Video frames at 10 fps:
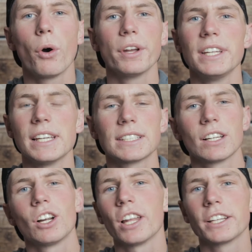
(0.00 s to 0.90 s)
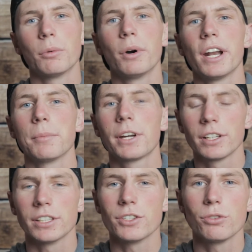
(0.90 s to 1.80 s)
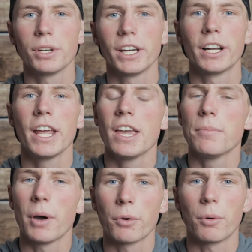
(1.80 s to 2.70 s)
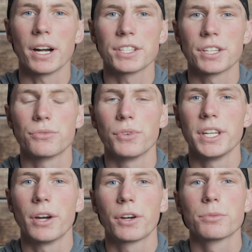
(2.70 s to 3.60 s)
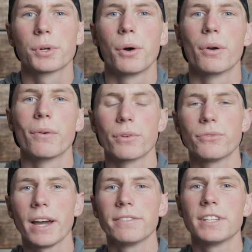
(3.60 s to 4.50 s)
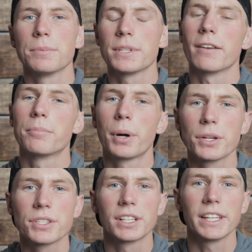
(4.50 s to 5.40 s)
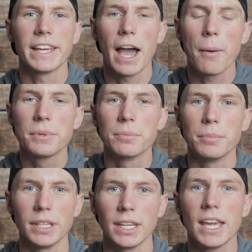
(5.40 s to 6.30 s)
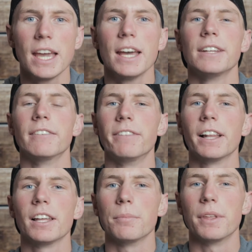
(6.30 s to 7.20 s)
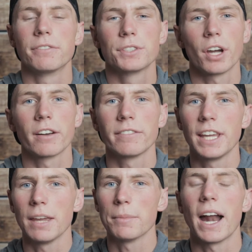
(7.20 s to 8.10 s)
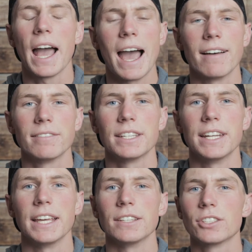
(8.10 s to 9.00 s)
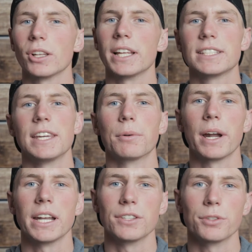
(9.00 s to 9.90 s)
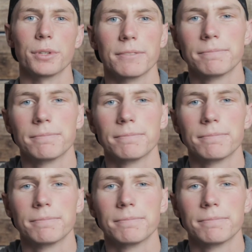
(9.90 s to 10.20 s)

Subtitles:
or a DSLR like the one I'm currently shooting on, you might want to watch this video because we're going over 5 tips that have personally helped me develop the photography game that I have today. So let's get right into it.